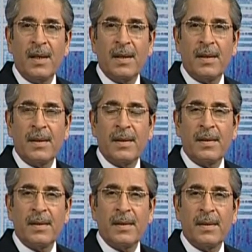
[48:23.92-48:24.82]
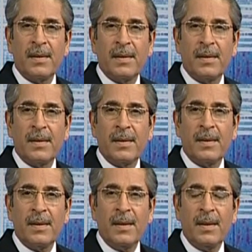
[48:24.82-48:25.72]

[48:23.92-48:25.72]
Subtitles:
(silence)